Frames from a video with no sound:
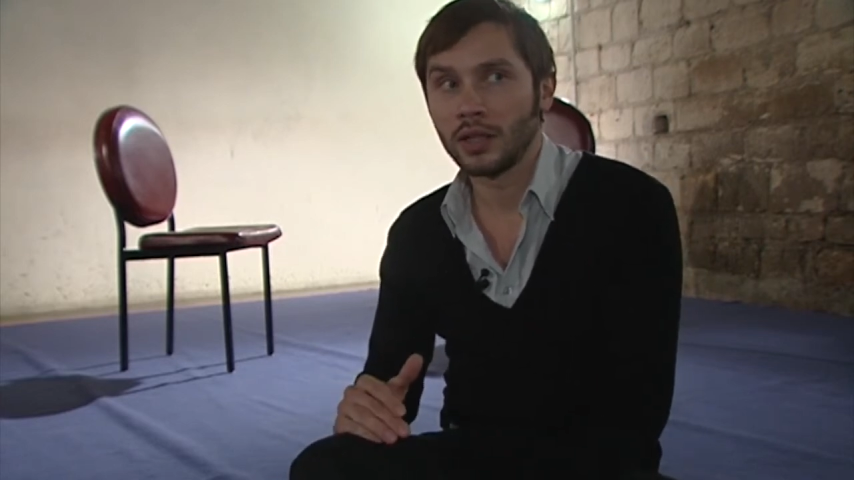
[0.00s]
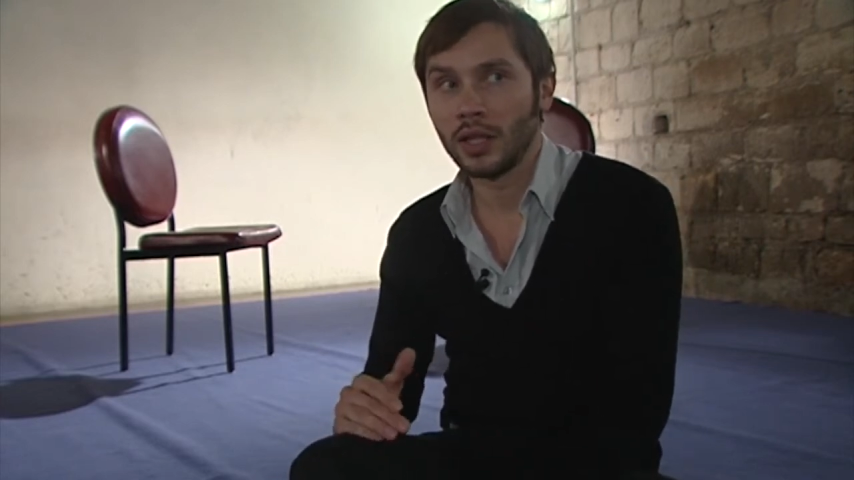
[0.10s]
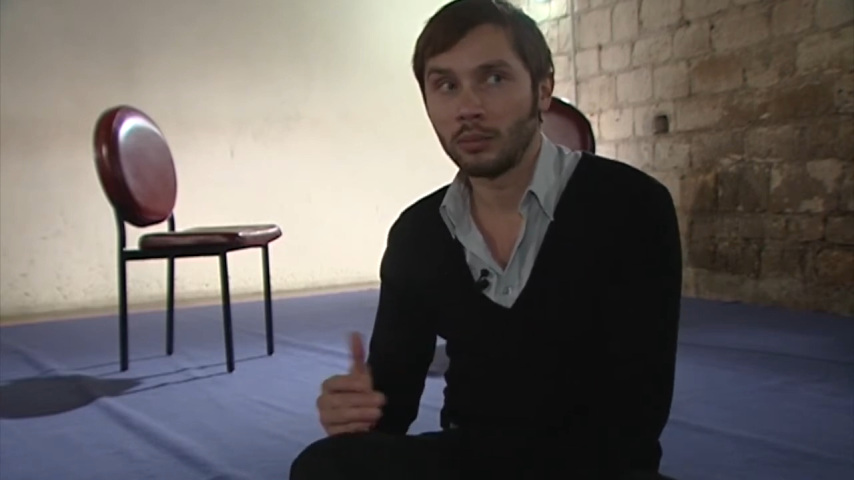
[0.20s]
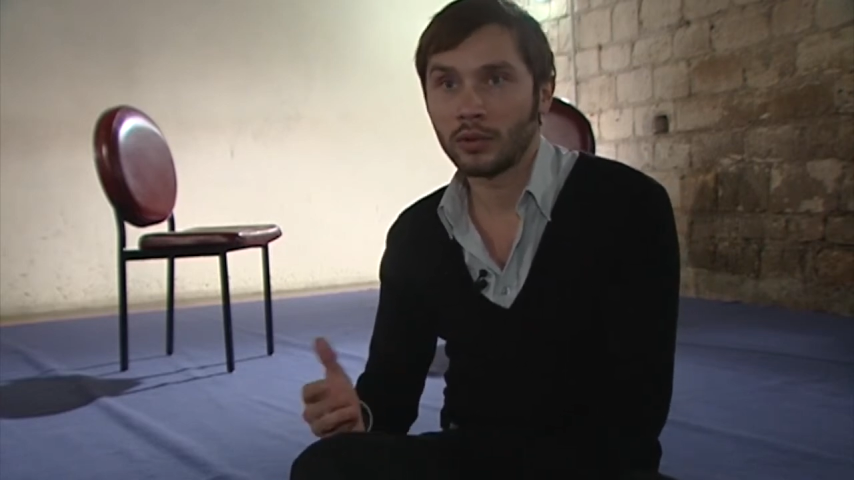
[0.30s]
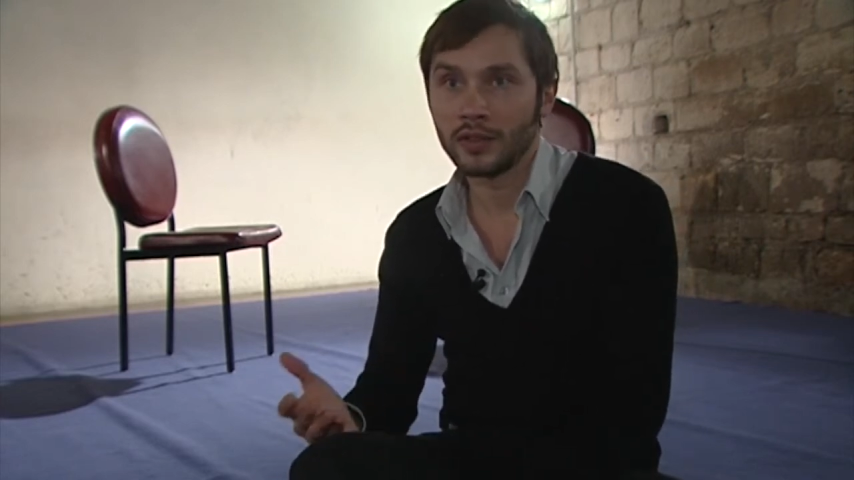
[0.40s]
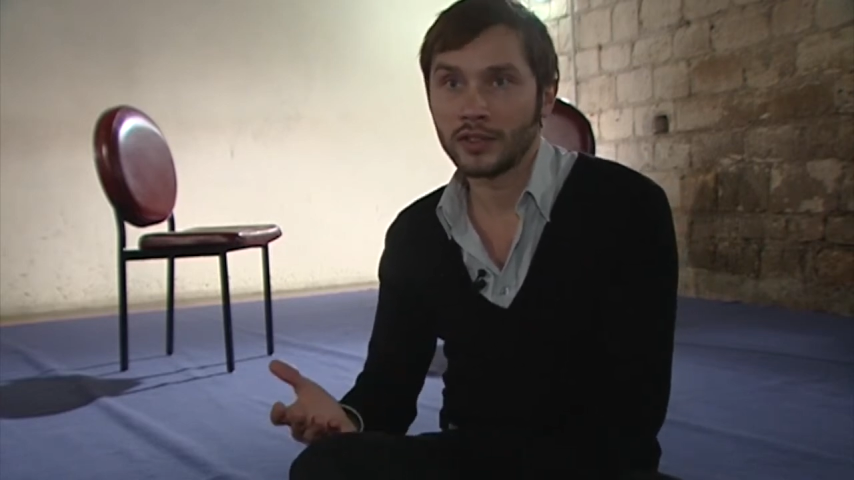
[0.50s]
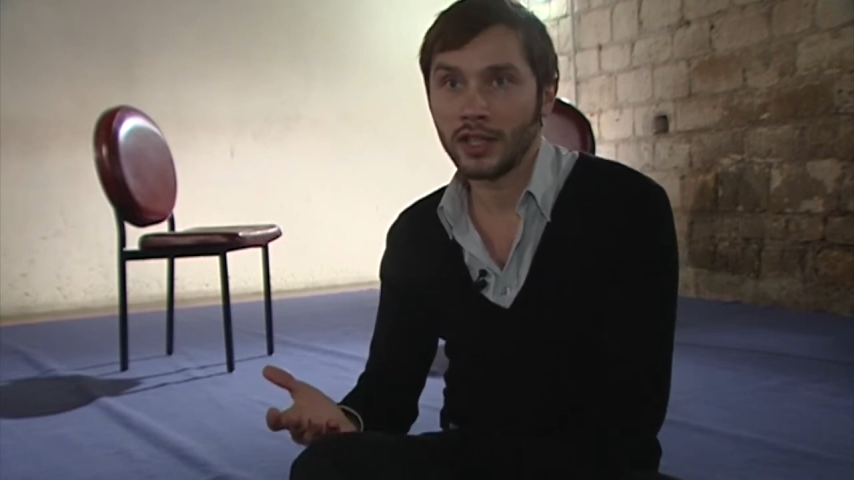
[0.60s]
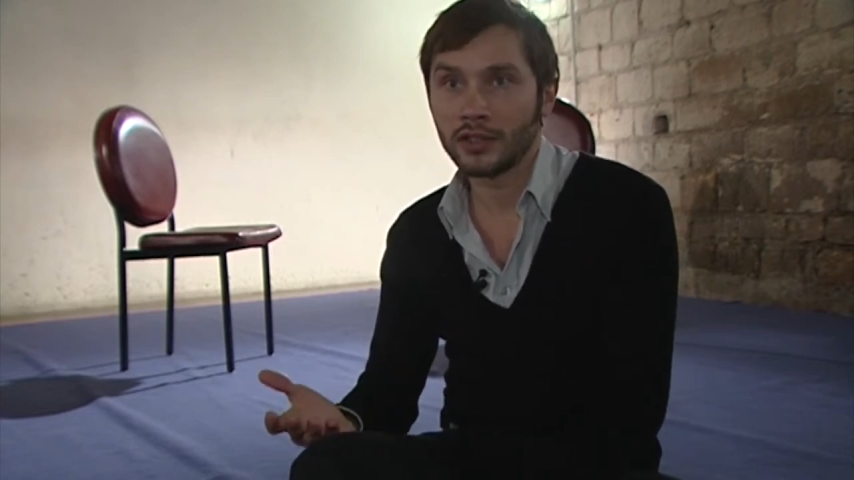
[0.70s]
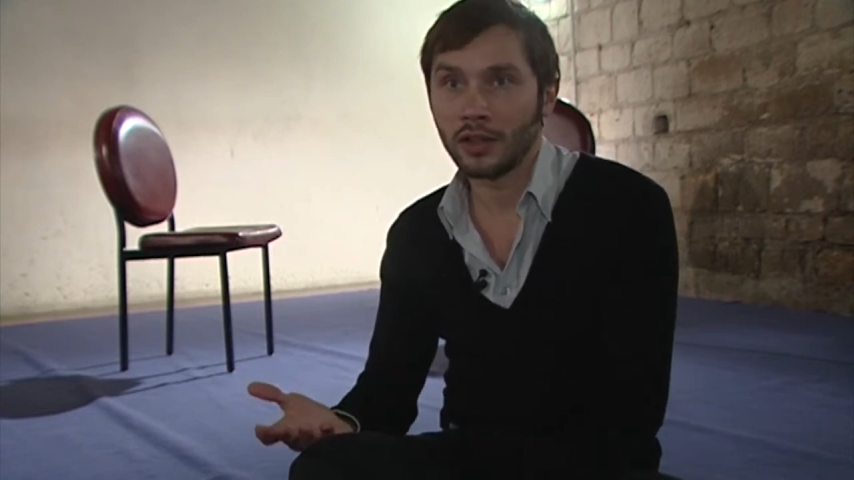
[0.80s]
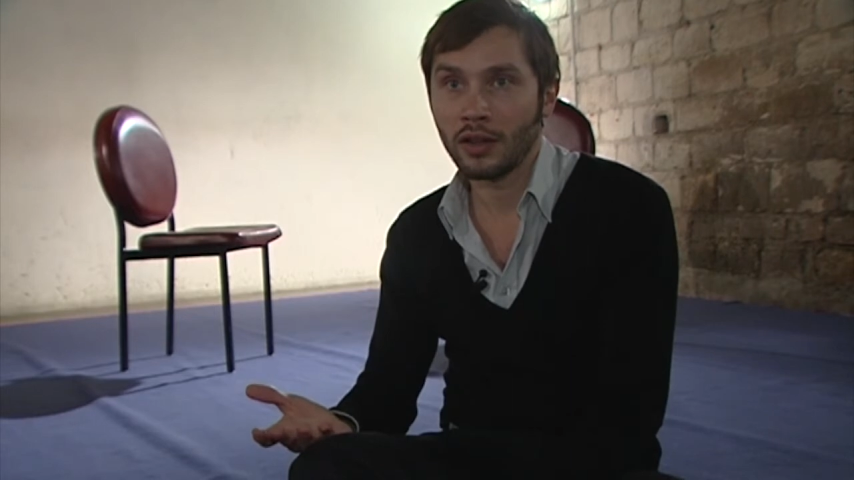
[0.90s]

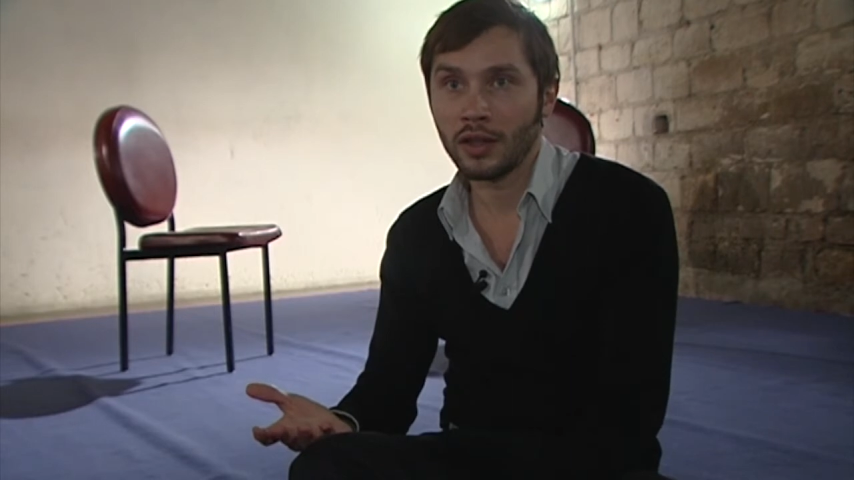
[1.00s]
improvisational